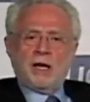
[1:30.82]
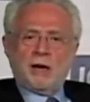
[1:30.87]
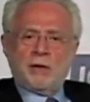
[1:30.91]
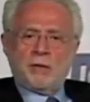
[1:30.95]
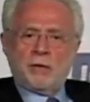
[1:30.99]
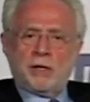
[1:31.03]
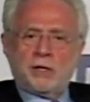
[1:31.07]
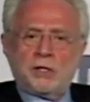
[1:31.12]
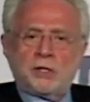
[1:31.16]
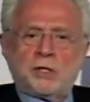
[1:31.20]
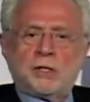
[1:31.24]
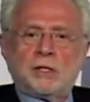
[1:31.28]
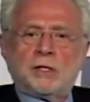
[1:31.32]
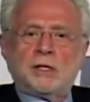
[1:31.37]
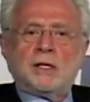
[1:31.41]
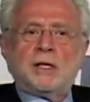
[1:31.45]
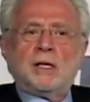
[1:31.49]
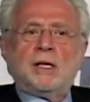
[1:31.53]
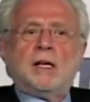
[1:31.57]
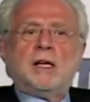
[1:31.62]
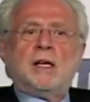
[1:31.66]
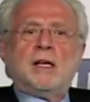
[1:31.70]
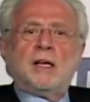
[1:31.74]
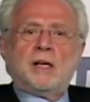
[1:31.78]
Gingrich.
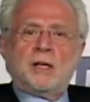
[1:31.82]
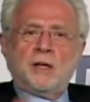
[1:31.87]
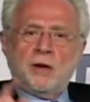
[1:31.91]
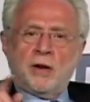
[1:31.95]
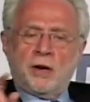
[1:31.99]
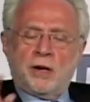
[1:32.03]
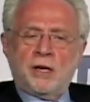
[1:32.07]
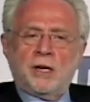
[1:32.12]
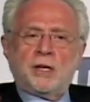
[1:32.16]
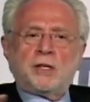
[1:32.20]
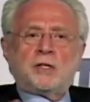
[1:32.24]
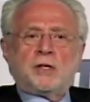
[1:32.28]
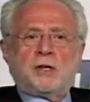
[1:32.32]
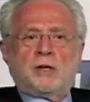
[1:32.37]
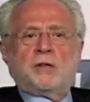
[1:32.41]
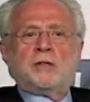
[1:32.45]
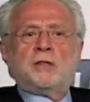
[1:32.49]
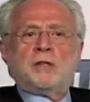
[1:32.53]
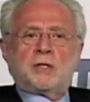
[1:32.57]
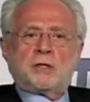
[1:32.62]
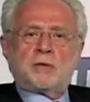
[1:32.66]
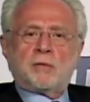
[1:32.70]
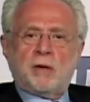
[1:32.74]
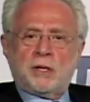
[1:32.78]
You're going to turn
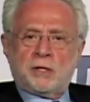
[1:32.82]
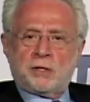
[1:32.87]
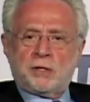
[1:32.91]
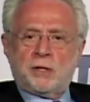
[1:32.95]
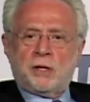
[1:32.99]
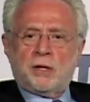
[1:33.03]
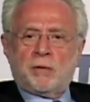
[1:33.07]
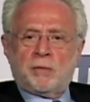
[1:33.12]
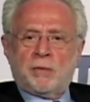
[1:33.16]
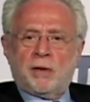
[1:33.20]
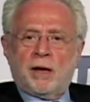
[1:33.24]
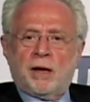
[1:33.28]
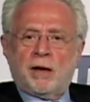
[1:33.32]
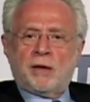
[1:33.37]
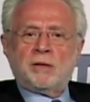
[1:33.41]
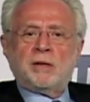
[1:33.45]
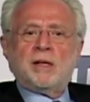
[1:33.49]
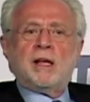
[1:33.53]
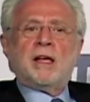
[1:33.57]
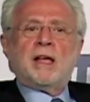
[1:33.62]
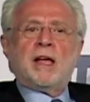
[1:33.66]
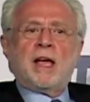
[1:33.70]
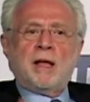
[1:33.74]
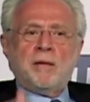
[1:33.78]
this question around
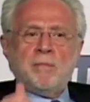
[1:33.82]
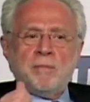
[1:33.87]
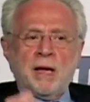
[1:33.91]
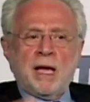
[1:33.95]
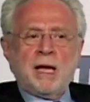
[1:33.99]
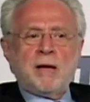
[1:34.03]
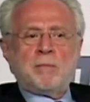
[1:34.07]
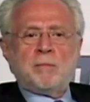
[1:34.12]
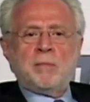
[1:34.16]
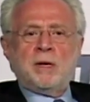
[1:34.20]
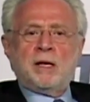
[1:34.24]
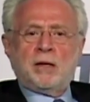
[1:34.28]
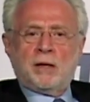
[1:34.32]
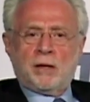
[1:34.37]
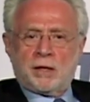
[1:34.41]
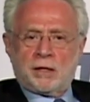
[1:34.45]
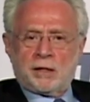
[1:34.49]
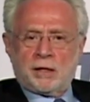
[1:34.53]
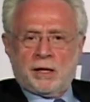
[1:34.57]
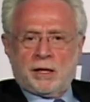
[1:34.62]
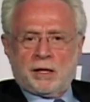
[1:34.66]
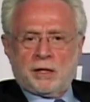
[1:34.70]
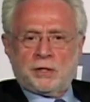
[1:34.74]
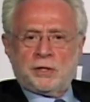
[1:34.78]
and make me
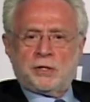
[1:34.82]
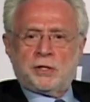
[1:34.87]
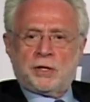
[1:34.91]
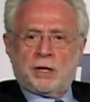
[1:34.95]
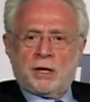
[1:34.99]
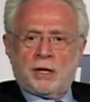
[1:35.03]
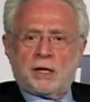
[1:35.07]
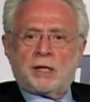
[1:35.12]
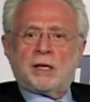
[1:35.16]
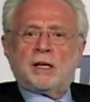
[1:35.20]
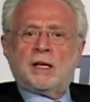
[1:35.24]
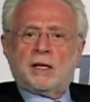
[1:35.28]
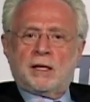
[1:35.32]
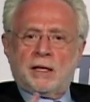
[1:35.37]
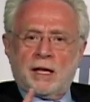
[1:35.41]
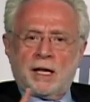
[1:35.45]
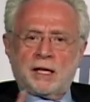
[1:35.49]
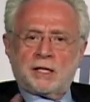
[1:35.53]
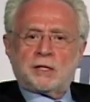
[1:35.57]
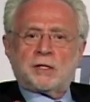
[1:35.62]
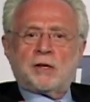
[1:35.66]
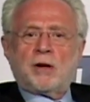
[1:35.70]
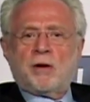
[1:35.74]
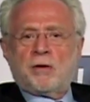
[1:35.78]
look like a jerk.
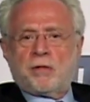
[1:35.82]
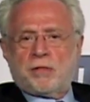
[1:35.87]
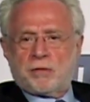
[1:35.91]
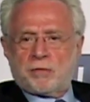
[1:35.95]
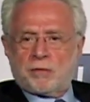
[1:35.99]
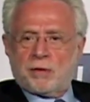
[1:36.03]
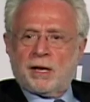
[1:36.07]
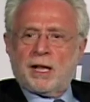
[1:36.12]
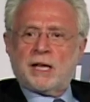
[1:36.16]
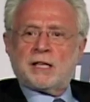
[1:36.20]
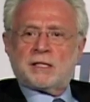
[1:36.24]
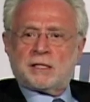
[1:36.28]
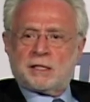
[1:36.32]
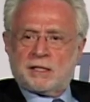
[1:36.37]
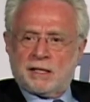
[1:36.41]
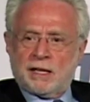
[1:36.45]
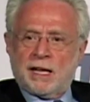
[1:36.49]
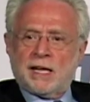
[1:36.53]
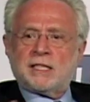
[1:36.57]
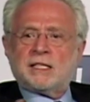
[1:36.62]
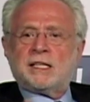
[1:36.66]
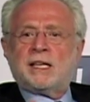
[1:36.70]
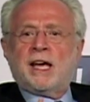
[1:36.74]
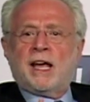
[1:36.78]
Let's go. Let's
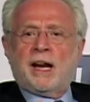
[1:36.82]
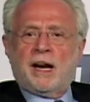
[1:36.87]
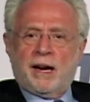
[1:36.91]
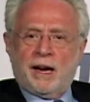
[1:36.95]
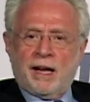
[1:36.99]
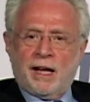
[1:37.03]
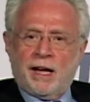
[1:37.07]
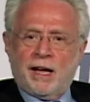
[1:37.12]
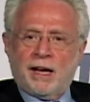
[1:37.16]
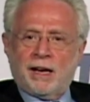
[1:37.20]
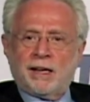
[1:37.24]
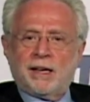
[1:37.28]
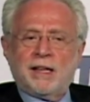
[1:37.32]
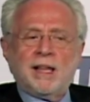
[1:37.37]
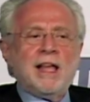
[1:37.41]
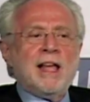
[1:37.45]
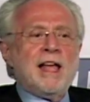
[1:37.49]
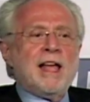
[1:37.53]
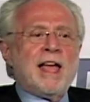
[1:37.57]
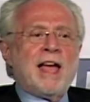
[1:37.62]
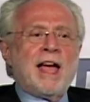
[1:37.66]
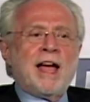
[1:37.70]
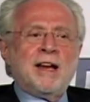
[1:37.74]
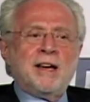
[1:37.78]
get it on."
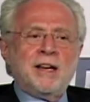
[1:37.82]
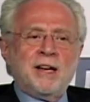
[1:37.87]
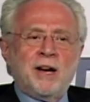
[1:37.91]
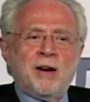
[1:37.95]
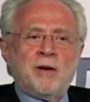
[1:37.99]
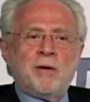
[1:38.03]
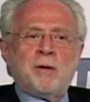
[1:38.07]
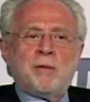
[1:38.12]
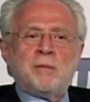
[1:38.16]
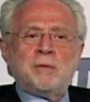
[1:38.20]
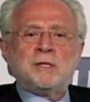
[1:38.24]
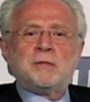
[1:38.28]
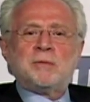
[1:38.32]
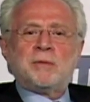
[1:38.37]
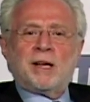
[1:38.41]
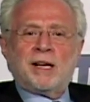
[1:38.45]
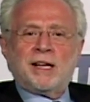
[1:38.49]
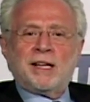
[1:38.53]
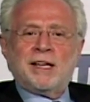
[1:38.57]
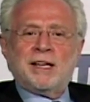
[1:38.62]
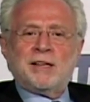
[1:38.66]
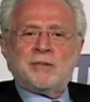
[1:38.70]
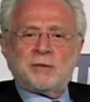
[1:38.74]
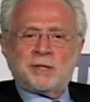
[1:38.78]
And you know what was
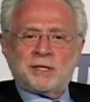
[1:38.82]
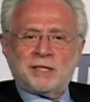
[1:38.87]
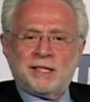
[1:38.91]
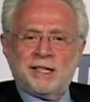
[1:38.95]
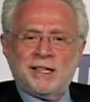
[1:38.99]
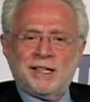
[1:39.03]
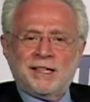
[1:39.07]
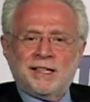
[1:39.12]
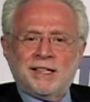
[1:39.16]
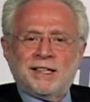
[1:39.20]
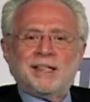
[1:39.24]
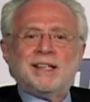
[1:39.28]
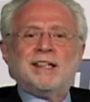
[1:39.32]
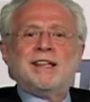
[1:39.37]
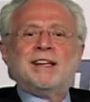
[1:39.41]
really interesting?